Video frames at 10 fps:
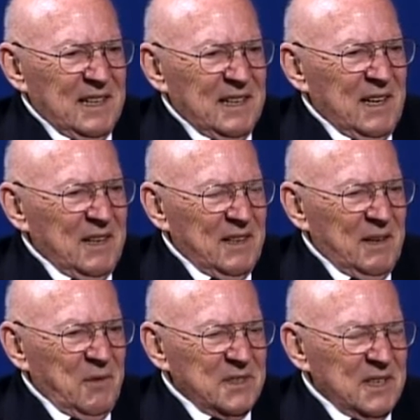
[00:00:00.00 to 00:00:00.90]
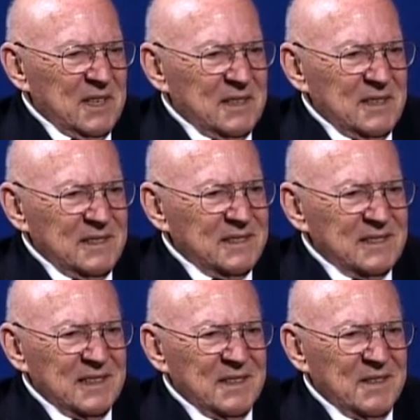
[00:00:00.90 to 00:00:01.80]
it was a
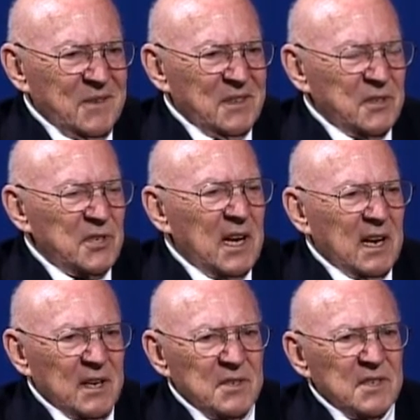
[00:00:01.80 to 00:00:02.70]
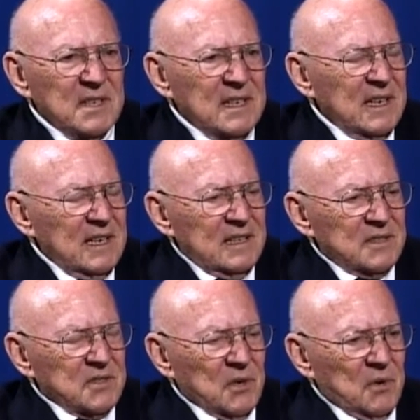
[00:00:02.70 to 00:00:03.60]
real challenge.
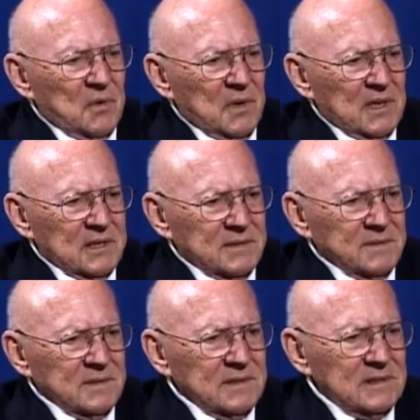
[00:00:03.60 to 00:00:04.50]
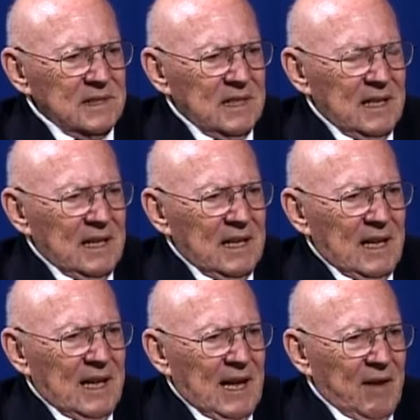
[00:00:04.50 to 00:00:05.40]
So
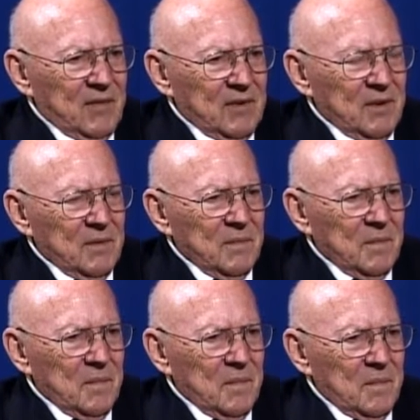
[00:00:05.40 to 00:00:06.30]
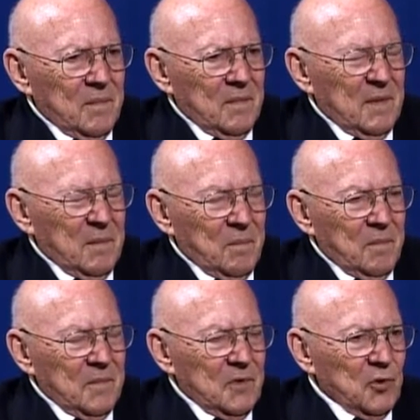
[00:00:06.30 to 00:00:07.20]
after
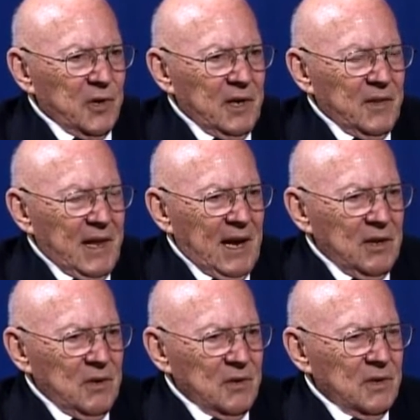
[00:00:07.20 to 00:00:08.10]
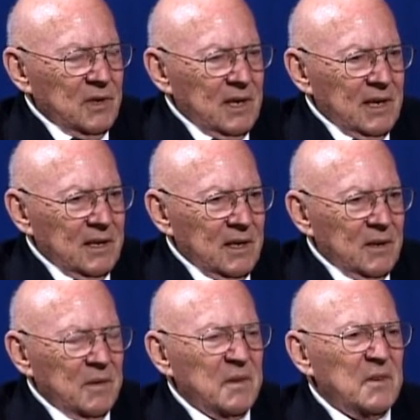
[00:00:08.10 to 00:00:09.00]
joining that unit and
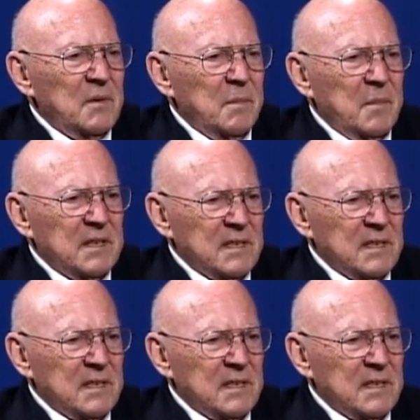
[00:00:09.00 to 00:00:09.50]
as a